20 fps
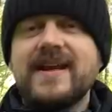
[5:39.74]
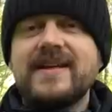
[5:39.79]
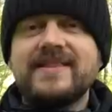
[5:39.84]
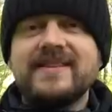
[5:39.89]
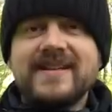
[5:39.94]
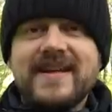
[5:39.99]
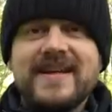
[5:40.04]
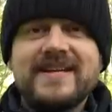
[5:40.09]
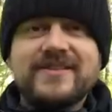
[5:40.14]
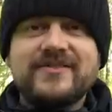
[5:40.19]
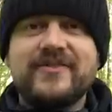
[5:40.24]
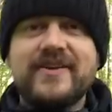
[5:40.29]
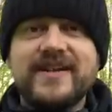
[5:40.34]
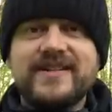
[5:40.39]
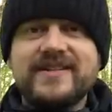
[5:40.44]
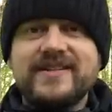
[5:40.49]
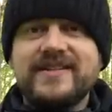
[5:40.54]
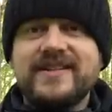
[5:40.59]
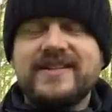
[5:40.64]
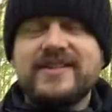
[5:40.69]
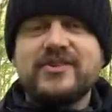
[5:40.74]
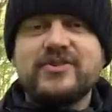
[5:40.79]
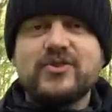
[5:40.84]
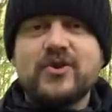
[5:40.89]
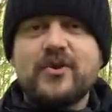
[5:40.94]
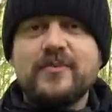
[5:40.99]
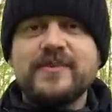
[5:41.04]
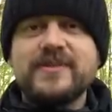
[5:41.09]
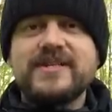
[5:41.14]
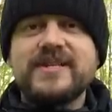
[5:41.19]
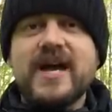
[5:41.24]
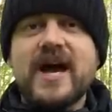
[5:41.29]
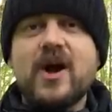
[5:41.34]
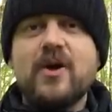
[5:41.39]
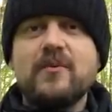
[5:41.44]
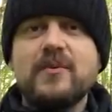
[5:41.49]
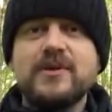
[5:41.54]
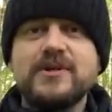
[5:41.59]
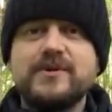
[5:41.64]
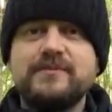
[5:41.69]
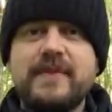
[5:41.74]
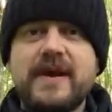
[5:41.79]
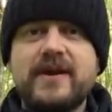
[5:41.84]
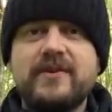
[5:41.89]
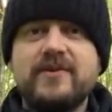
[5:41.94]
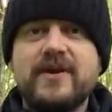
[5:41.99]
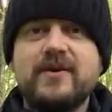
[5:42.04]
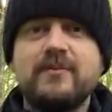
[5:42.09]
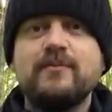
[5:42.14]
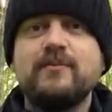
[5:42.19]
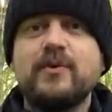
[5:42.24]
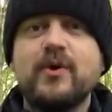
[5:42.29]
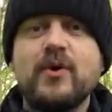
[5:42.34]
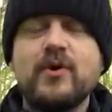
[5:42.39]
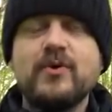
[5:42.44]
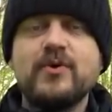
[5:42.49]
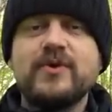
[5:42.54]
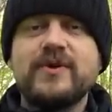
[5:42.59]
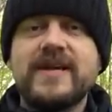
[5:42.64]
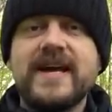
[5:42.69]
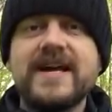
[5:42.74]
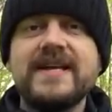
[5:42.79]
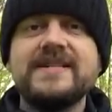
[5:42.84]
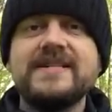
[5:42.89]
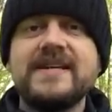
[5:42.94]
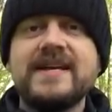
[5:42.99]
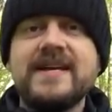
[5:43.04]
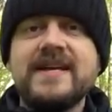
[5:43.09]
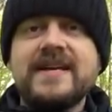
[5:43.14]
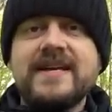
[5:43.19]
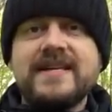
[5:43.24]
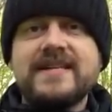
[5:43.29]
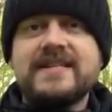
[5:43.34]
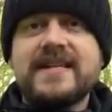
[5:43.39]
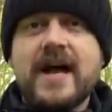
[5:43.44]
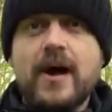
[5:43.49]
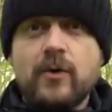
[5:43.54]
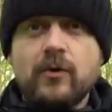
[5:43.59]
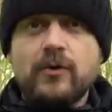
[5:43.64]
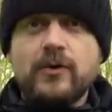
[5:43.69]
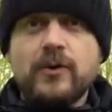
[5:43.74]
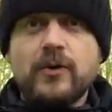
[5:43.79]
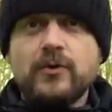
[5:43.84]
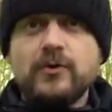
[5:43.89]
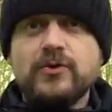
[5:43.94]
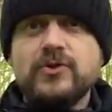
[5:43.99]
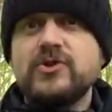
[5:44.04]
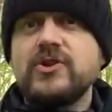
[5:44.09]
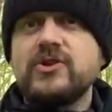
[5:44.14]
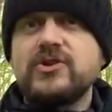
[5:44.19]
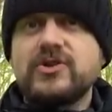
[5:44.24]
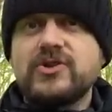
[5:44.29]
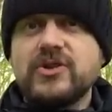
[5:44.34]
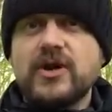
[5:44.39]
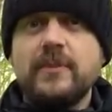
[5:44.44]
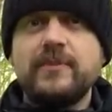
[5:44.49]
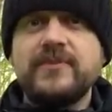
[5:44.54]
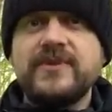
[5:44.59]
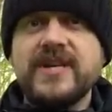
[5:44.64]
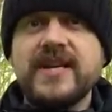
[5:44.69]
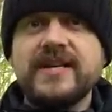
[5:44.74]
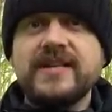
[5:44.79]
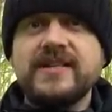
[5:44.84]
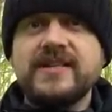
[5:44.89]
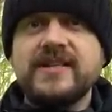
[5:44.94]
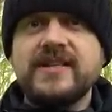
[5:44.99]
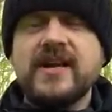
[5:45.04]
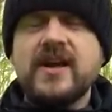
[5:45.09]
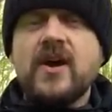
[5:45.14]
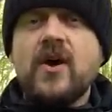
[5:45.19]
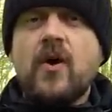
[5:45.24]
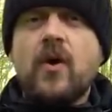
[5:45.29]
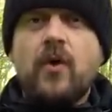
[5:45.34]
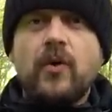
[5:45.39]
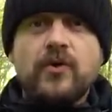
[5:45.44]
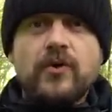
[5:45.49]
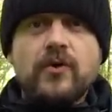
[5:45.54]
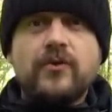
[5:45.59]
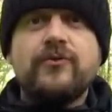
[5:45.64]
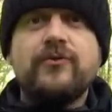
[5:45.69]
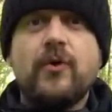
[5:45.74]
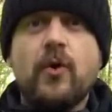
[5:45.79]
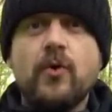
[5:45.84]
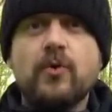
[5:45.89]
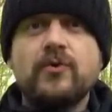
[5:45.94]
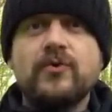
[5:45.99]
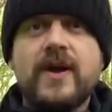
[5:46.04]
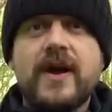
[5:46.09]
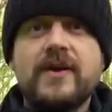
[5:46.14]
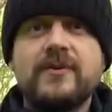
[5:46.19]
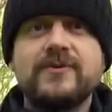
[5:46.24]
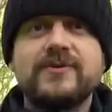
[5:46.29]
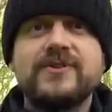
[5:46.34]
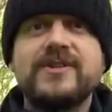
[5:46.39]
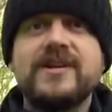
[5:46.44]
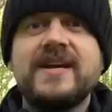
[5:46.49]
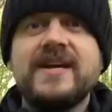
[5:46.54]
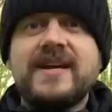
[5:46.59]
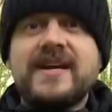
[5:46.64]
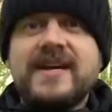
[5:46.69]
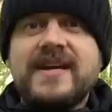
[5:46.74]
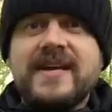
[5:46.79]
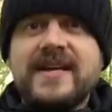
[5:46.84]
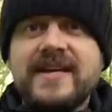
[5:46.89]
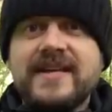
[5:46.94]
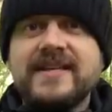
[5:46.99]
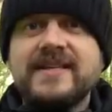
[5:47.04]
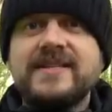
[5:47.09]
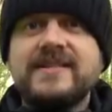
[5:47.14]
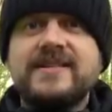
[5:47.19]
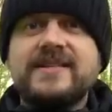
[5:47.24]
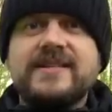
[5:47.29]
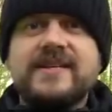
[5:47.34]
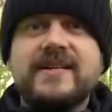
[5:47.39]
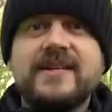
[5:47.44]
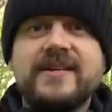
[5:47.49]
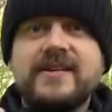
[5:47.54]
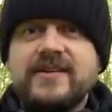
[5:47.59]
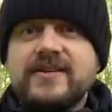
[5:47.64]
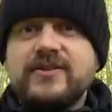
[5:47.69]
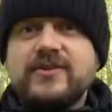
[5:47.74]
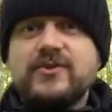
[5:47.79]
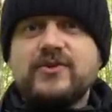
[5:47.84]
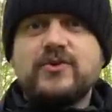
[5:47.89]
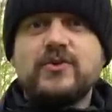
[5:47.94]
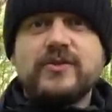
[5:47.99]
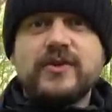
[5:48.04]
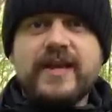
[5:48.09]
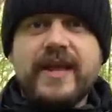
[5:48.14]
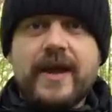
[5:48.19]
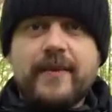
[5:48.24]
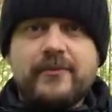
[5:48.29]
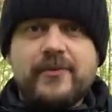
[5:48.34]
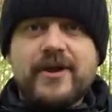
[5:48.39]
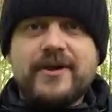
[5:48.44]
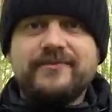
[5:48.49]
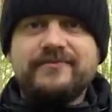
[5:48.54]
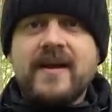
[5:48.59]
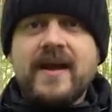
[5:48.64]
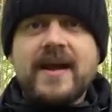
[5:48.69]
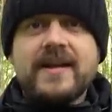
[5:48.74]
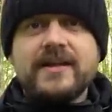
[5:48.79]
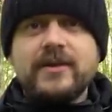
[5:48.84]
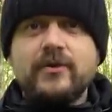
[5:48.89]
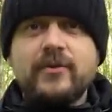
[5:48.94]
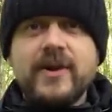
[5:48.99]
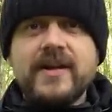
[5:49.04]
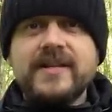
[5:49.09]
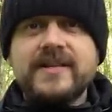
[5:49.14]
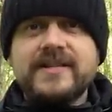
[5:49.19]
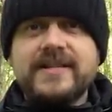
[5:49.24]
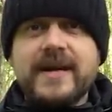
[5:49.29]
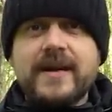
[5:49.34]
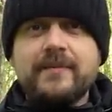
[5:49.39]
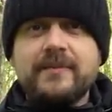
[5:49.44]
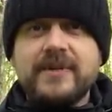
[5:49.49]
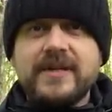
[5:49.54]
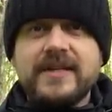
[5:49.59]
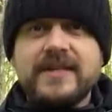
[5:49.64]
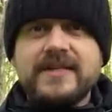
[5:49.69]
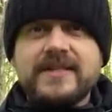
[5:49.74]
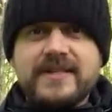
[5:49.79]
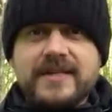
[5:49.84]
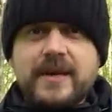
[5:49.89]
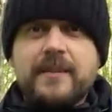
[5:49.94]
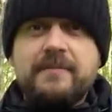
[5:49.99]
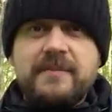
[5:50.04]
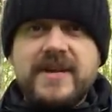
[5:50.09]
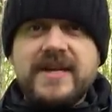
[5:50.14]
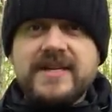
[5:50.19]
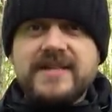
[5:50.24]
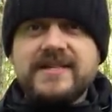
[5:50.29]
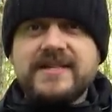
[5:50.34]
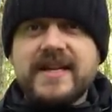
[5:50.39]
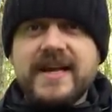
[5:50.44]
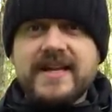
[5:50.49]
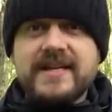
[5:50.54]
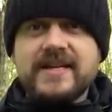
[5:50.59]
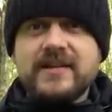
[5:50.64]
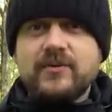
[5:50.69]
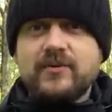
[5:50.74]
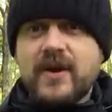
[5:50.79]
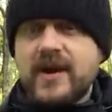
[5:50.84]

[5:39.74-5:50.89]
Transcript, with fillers: And the last factor that determines how much background blur you get is how close your subject or your foreground is to the camera. And a great example is me standing